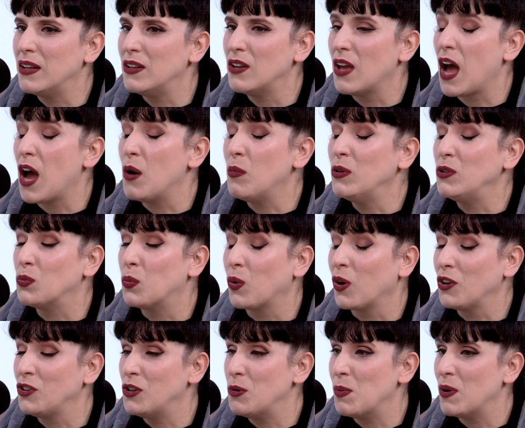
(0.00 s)
how much
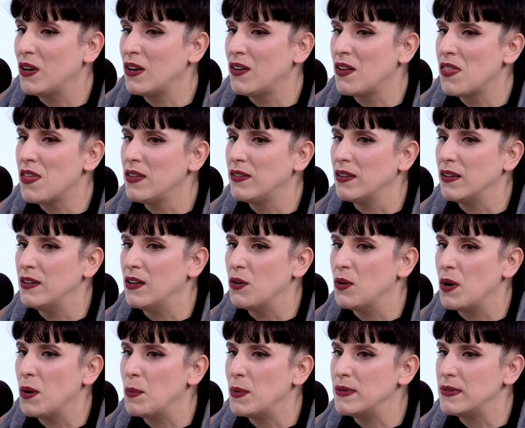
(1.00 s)
work she put into this. I know
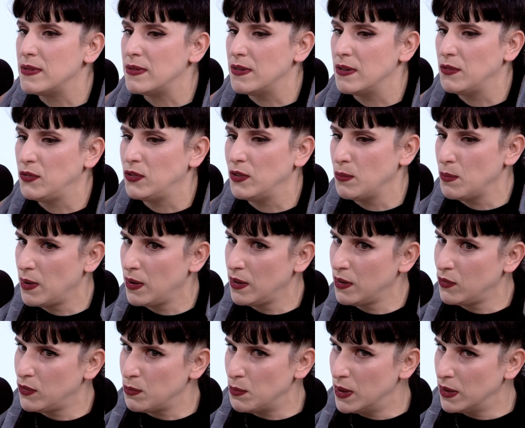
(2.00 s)
how much stuff she may
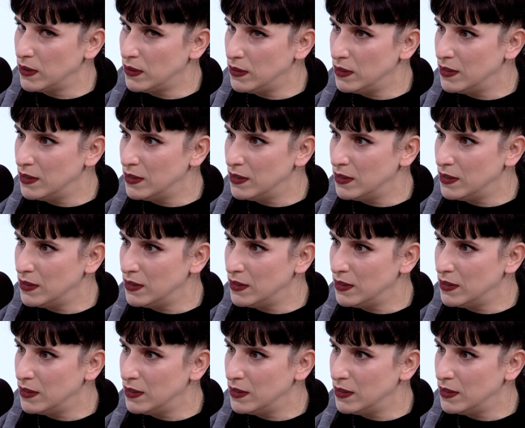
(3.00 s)
have smuggled